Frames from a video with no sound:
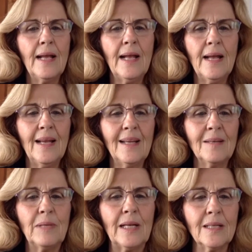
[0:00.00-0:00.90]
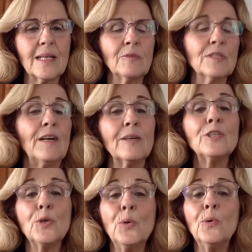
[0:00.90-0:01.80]
And because I was very
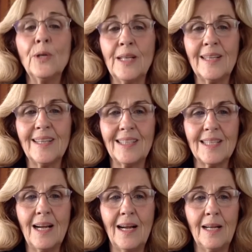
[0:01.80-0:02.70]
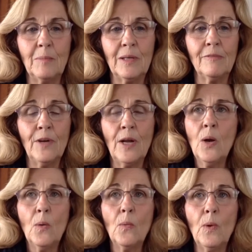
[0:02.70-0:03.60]
torn at that time of
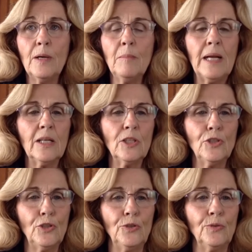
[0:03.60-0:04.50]
what am I going to do?